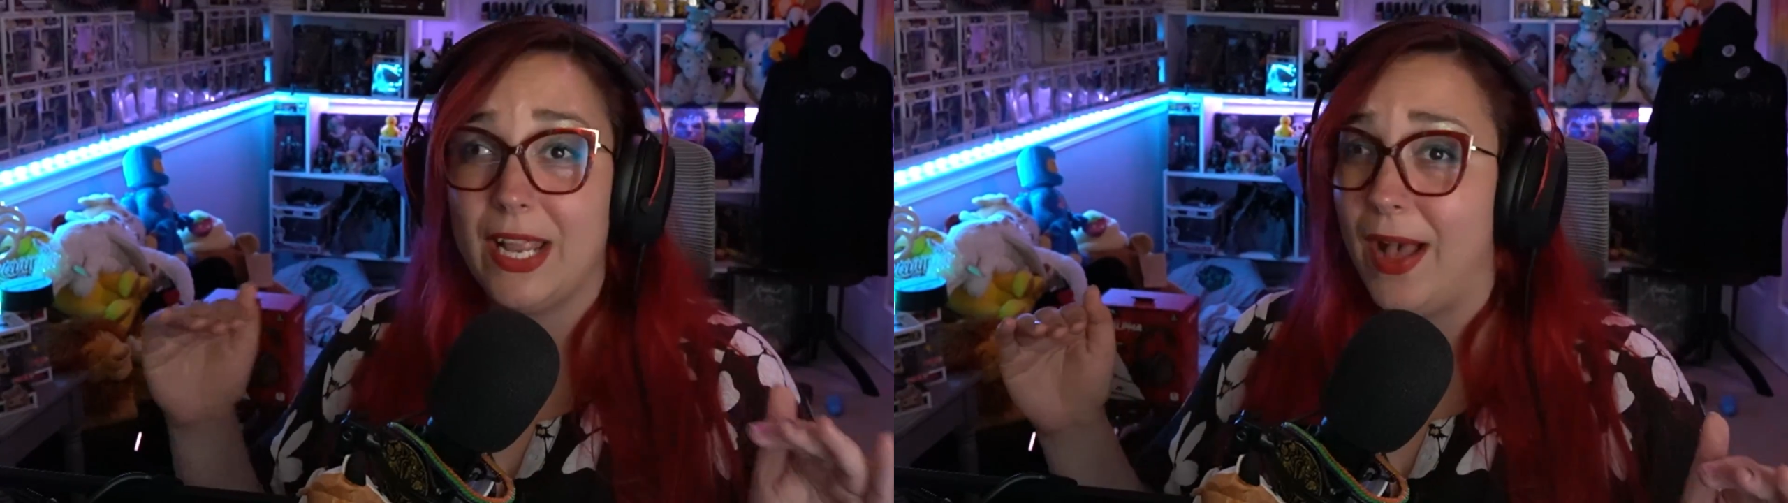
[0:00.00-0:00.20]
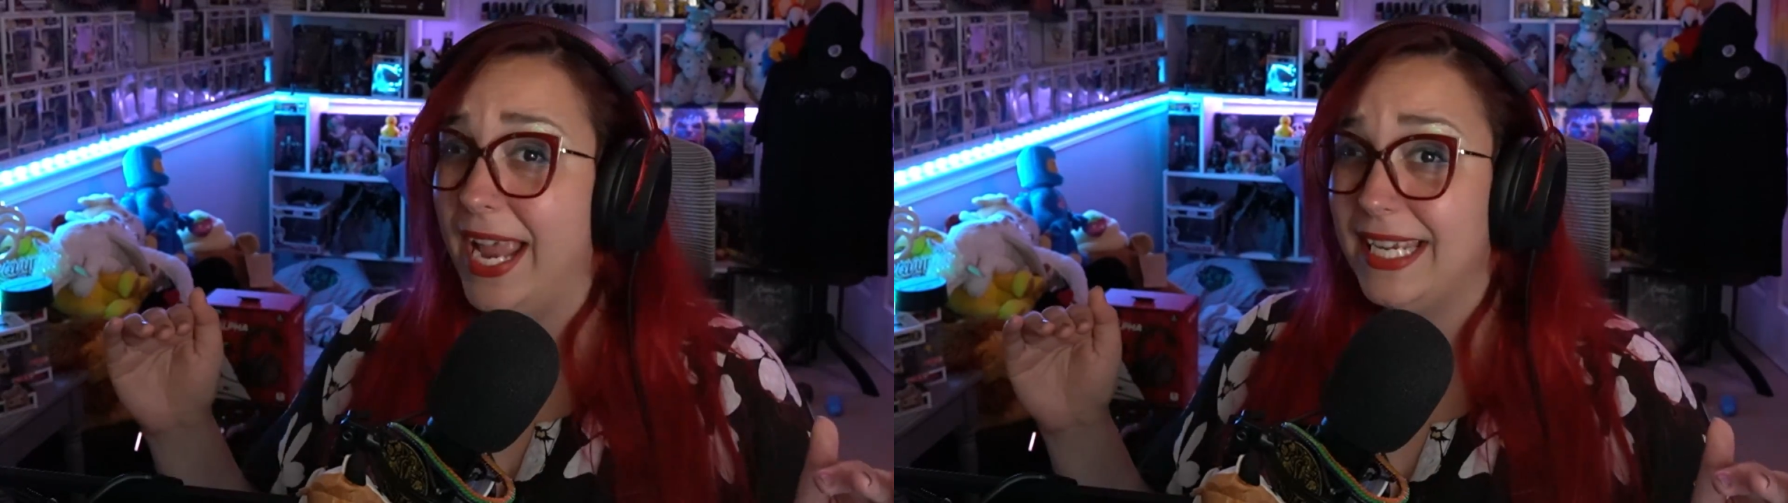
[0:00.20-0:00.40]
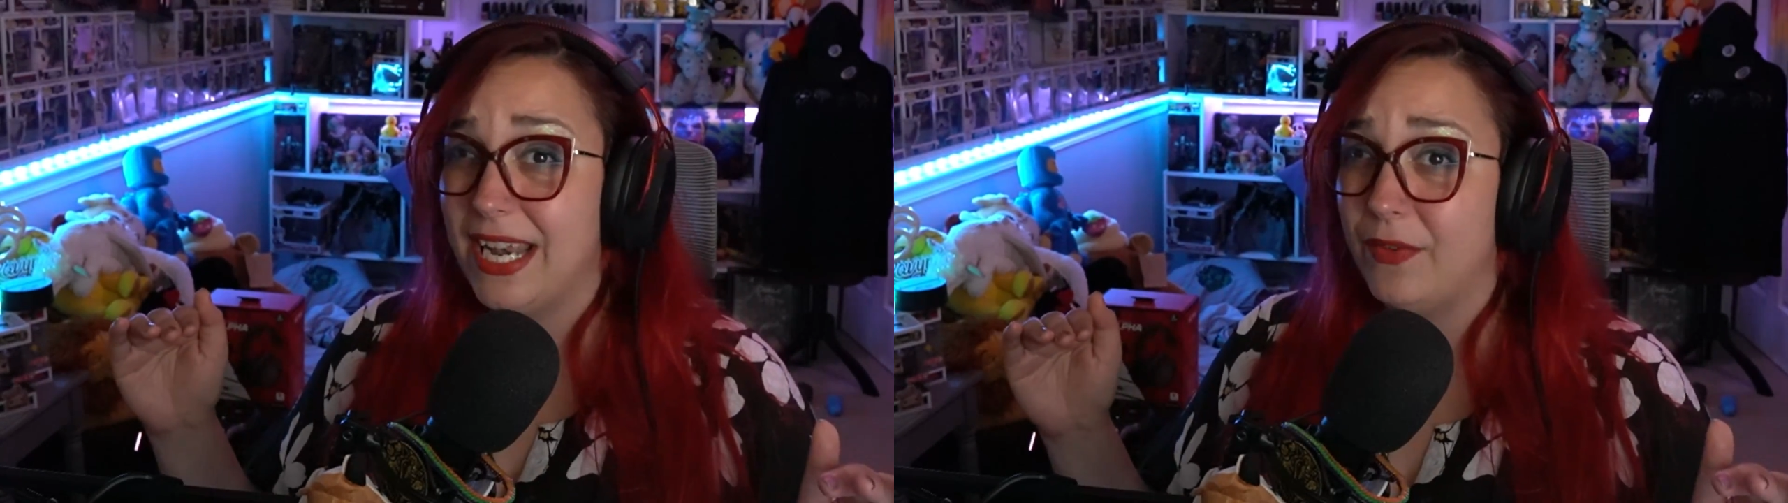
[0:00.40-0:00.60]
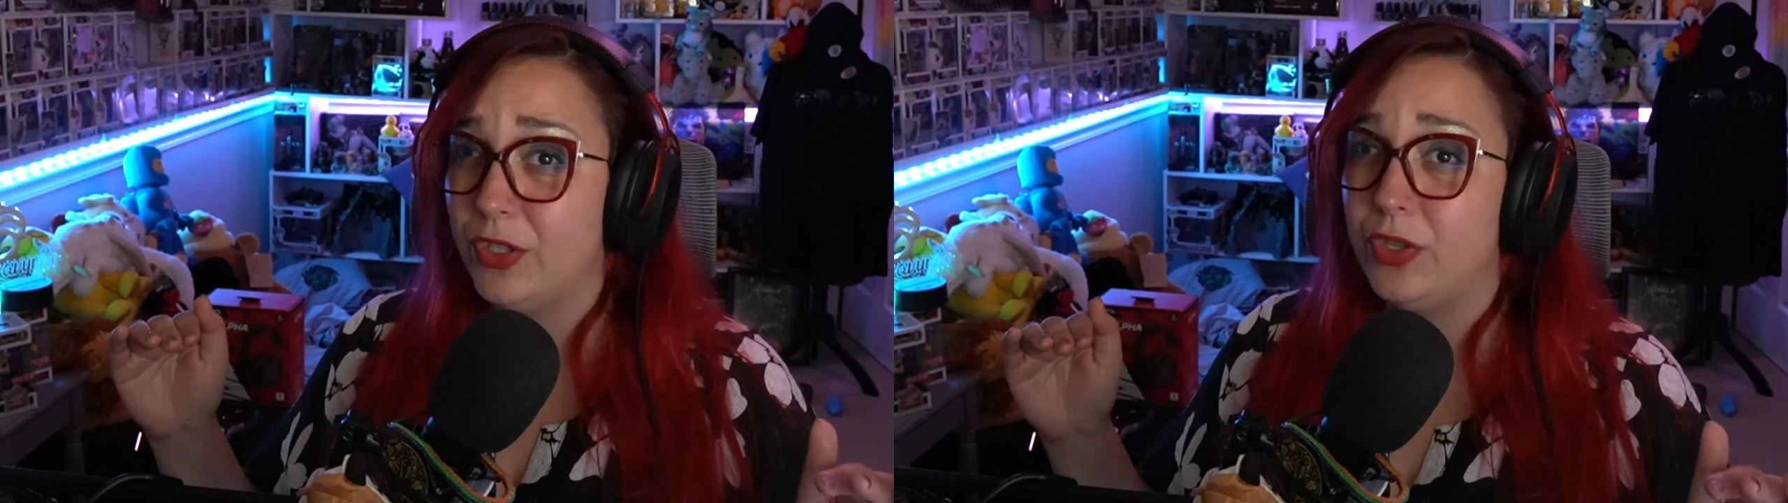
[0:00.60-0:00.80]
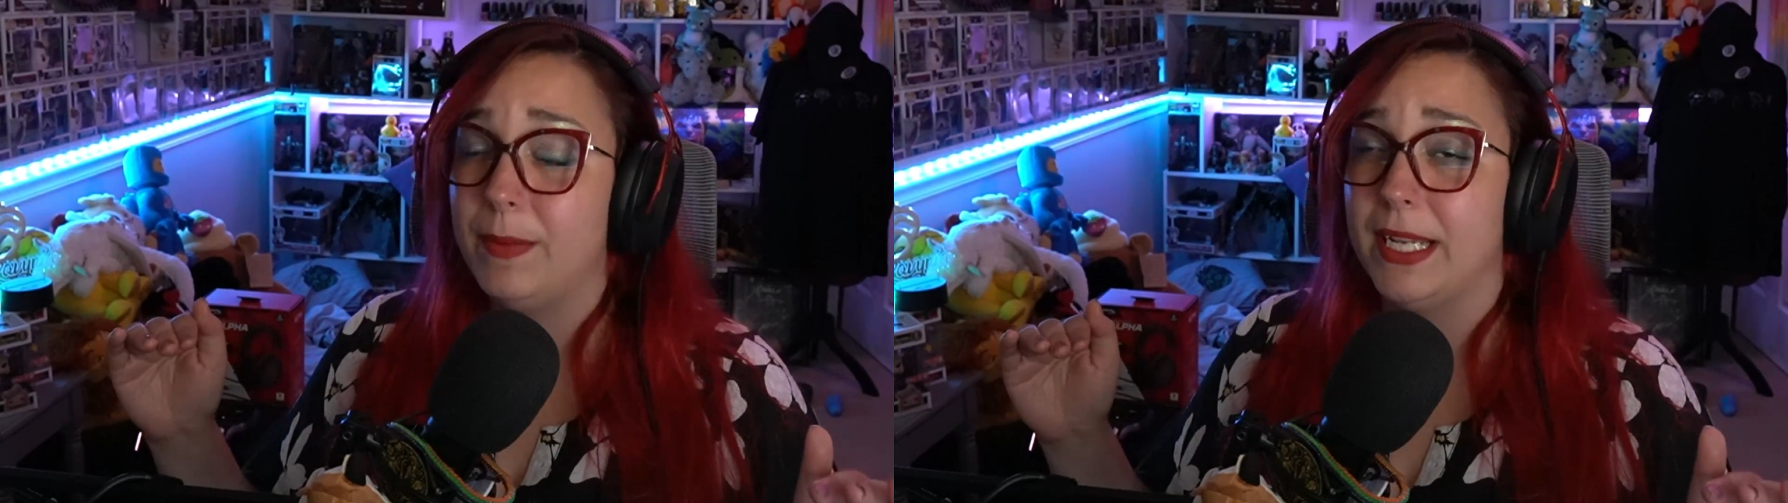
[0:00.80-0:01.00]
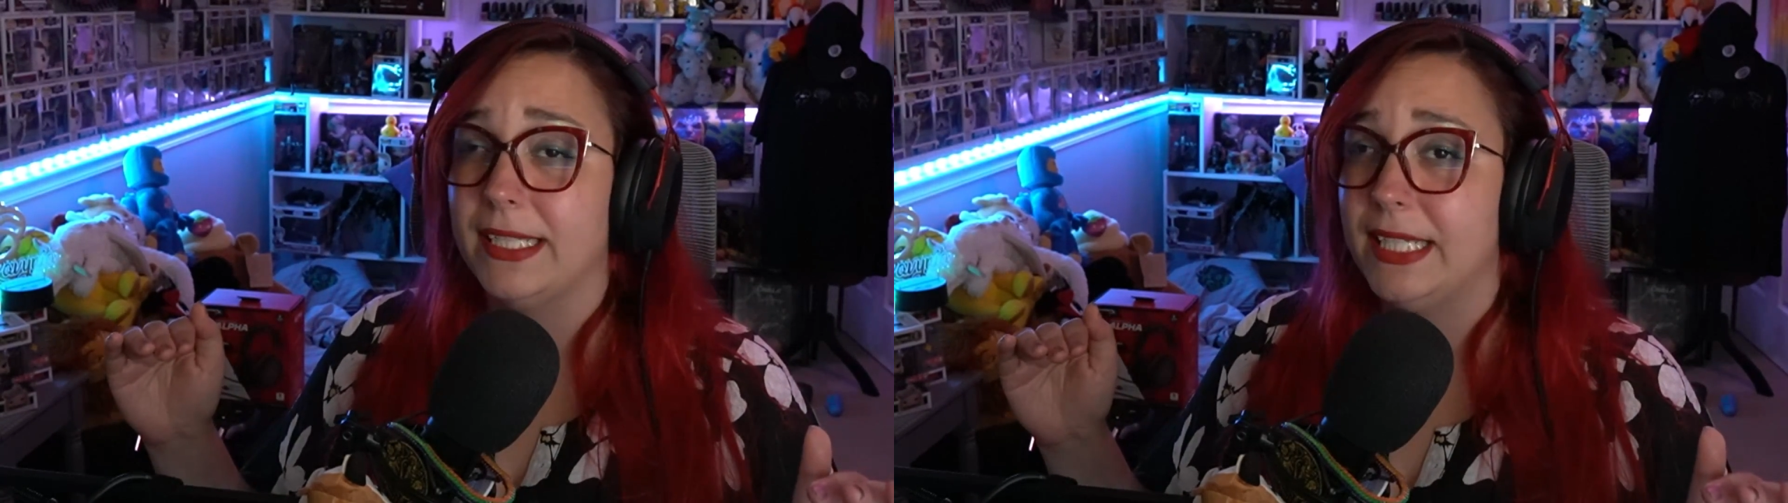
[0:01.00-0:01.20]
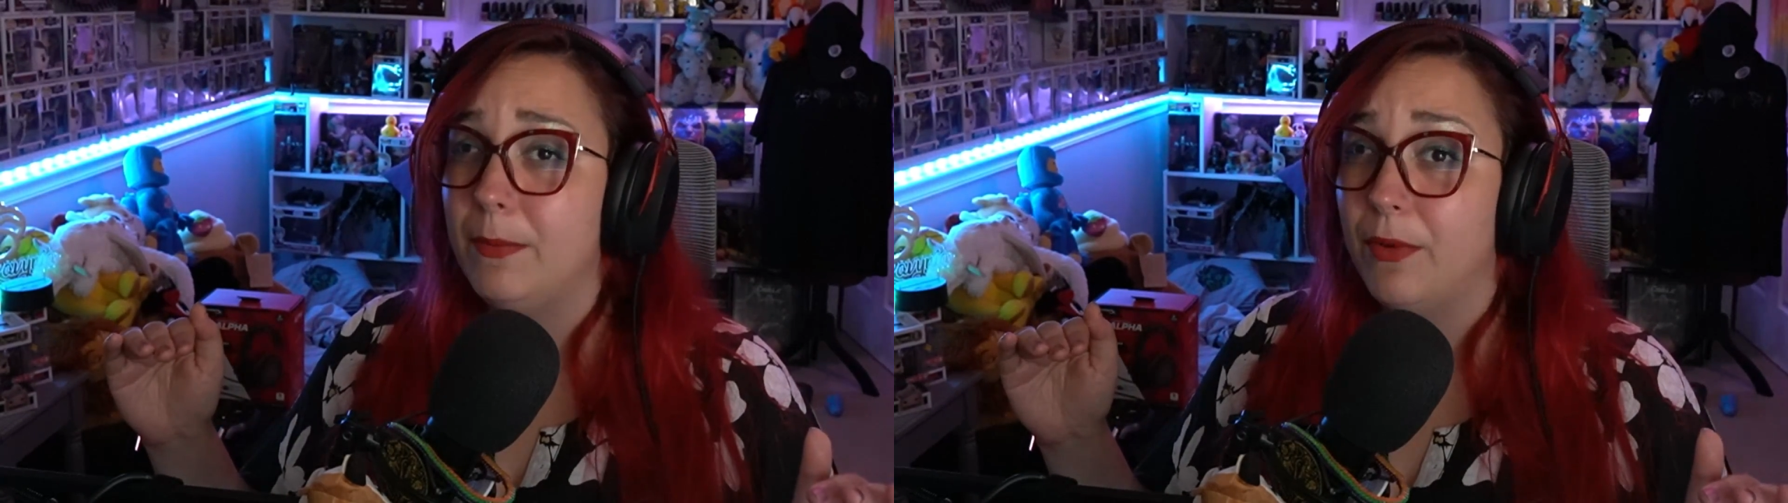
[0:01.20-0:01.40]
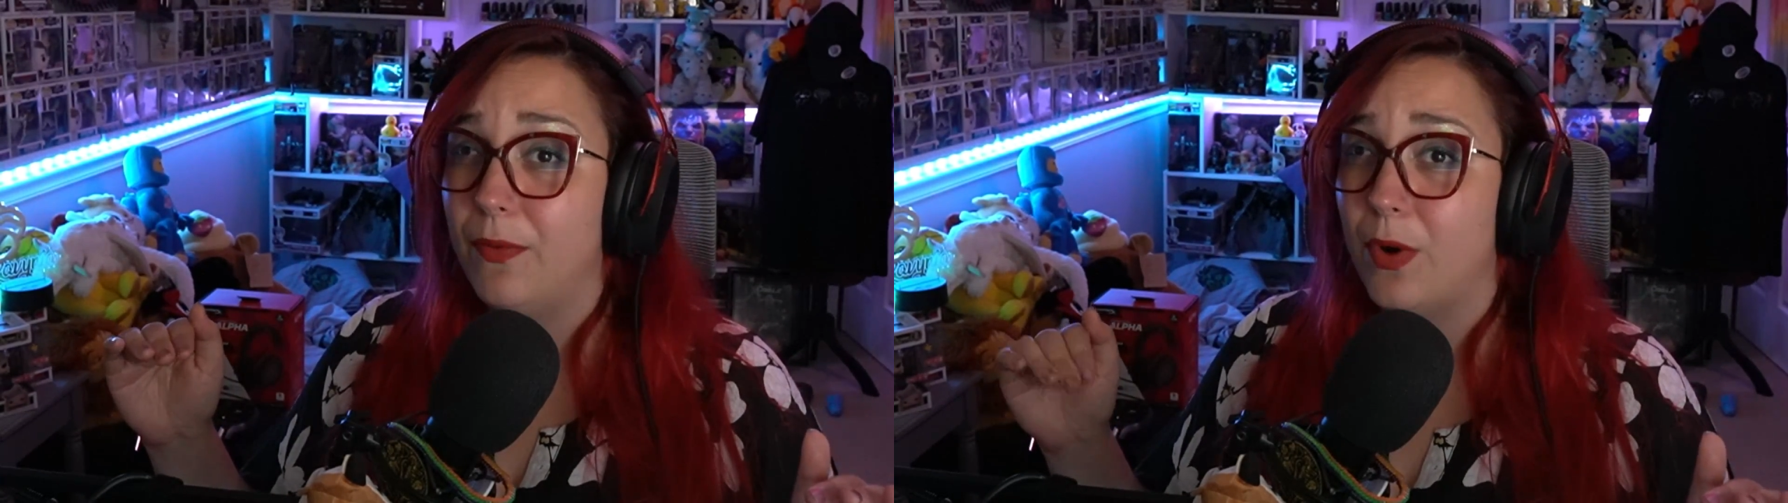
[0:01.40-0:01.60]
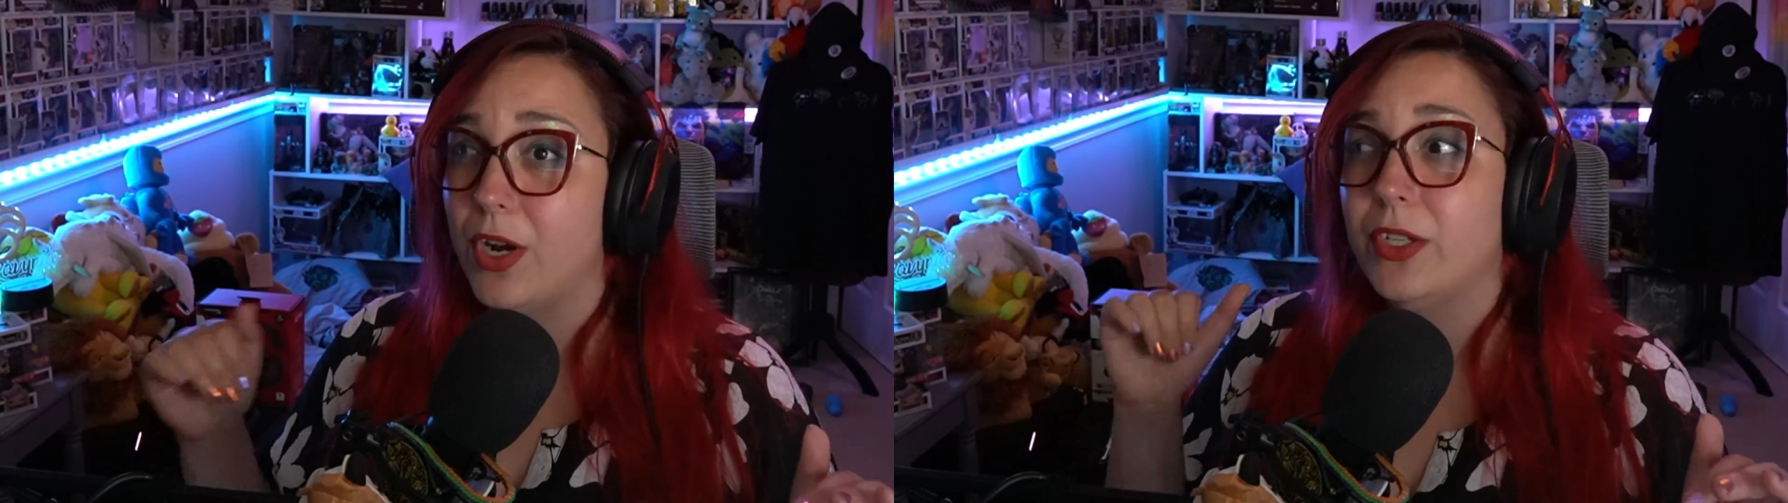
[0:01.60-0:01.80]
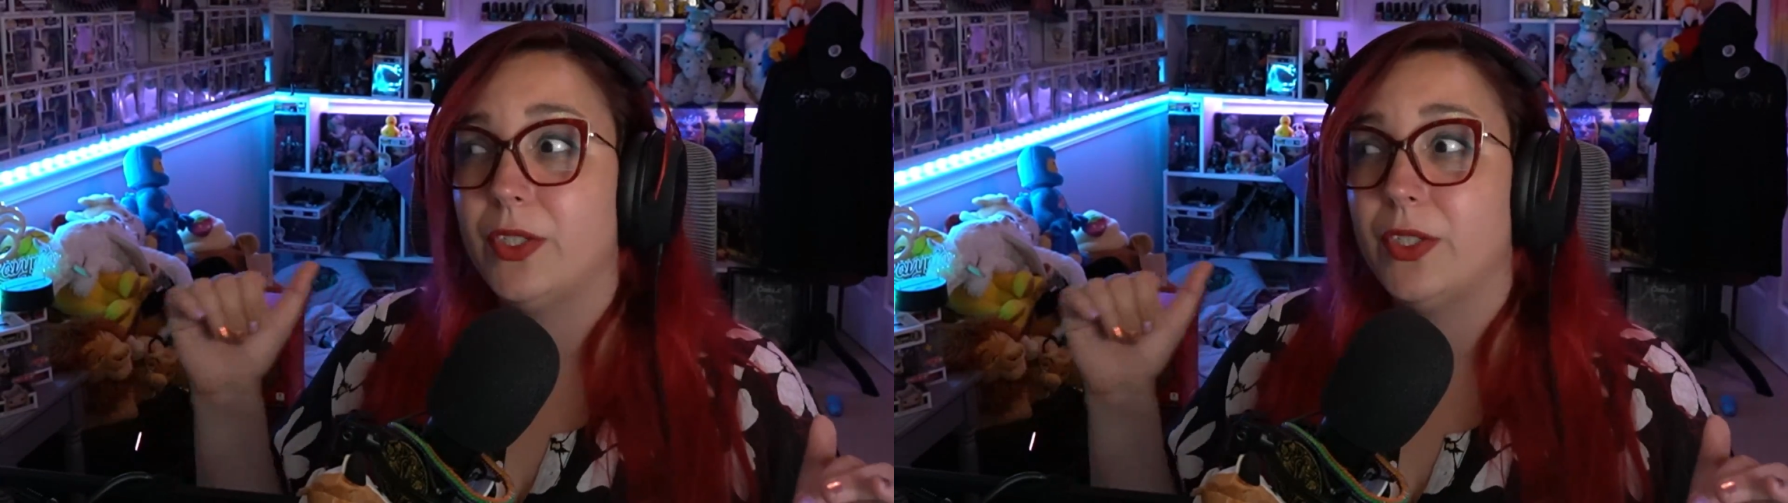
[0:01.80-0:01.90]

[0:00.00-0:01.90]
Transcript: Now, I had never streamed on Steam before,